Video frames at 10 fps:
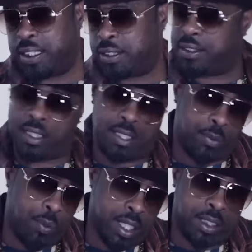This right. is
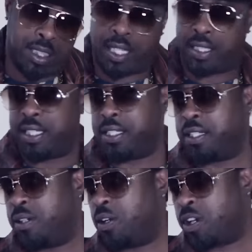a, one technique.
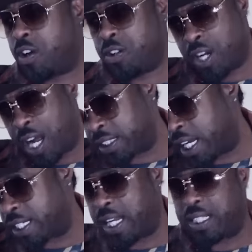You know, you, you, guys
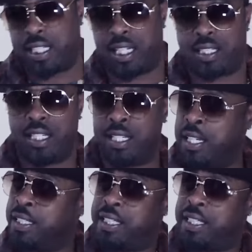got that technique.